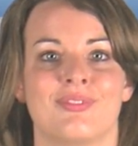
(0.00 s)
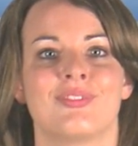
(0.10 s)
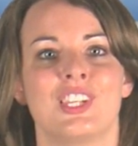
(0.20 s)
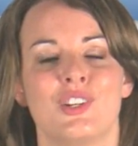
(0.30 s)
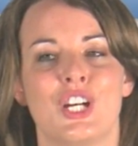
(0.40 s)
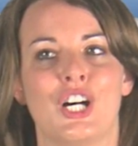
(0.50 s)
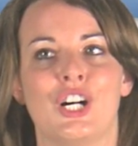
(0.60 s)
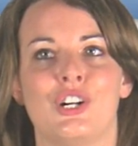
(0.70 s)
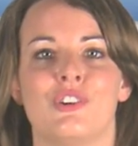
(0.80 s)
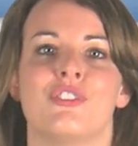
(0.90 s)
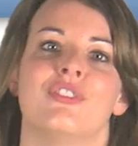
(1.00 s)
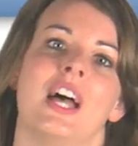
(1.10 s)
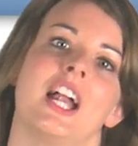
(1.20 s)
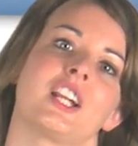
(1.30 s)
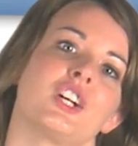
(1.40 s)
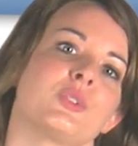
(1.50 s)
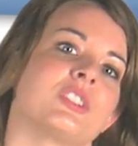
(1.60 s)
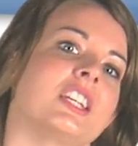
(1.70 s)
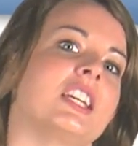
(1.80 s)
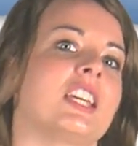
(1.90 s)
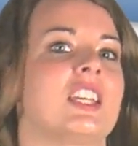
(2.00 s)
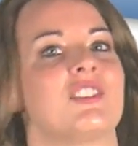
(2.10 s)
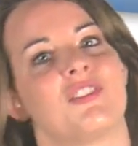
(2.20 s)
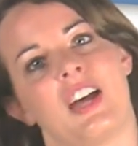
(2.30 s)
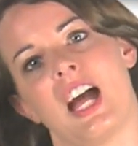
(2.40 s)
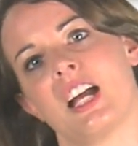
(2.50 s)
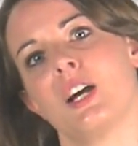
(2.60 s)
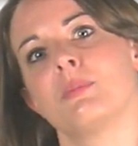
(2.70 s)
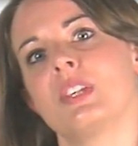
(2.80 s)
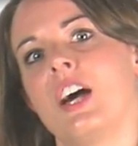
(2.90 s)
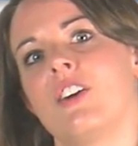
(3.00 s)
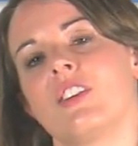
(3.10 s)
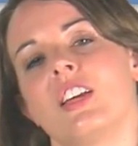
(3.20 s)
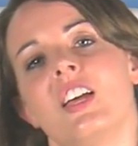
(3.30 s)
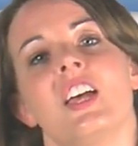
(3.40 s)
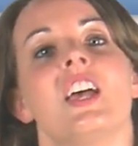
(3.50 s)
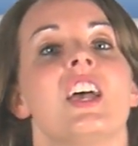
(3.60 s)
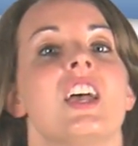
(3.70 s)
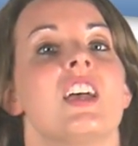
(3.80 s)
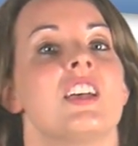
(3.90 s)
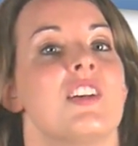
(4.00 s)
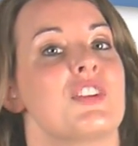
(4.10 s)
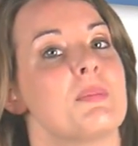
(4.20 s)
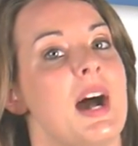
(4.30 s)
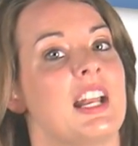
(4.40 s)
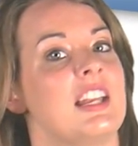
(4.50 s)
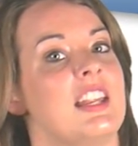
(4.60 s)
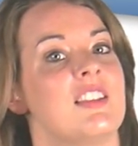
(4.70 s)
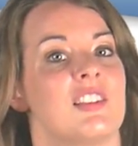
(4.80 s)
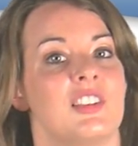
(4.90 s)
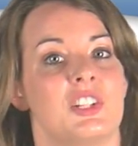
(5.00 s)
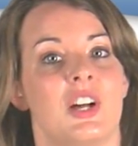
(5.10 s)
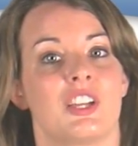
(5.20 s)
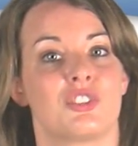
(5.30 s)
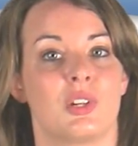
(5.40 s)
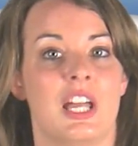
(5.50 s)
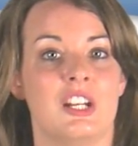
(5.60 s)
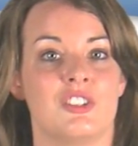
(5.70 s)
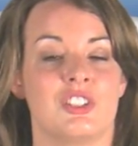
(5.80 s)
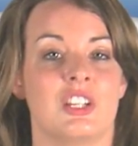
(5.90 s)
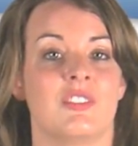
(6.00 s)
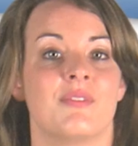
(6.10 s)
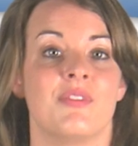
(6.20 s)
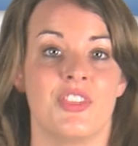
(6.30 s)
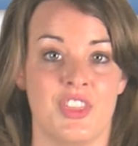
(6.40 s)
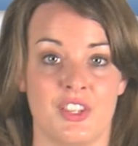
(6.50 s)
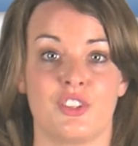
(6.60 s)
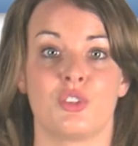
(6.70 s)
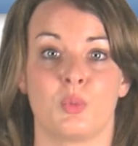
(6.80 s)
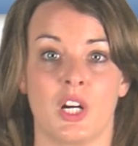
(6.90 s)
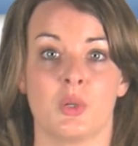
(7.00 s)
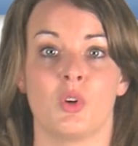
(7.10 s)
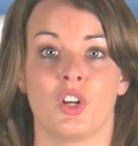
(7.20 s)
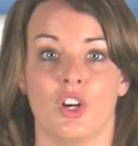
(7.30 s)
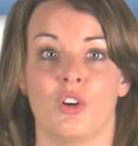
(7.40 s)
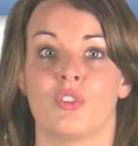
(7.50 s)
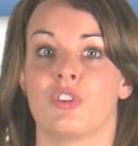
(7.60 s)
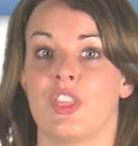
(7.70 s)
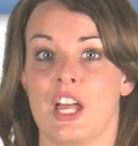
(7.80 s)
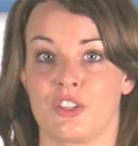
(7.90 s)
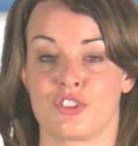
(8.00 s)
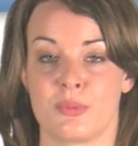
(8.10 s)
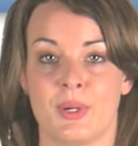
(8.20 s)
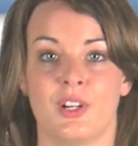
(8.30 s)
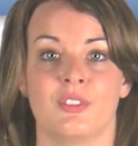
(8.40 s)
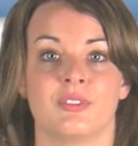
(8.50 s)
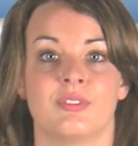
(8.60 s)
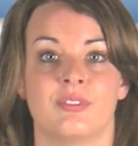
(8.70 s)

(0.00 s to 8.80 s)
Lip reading: You know, fat goes in, fat comes out. If your body needs a little extra energy, this is where it will go for the extra burn.